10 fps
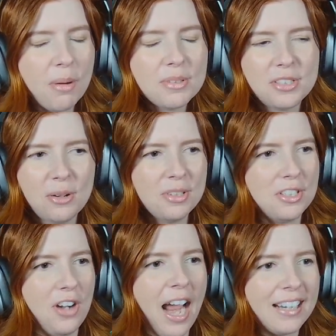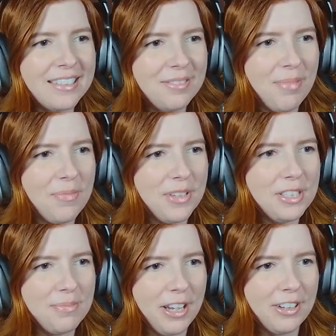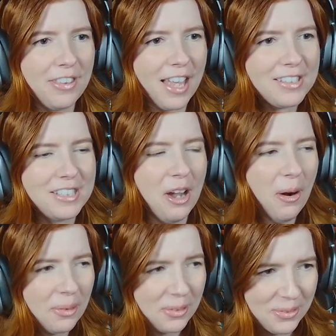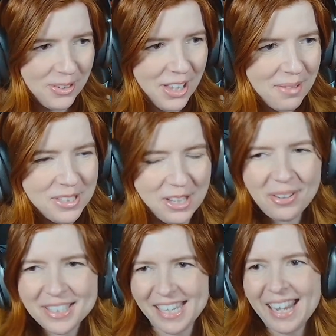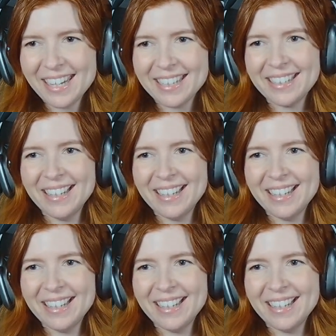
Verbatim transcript: I was so distracted by Peacemaker. That's so cool. I'm so excited.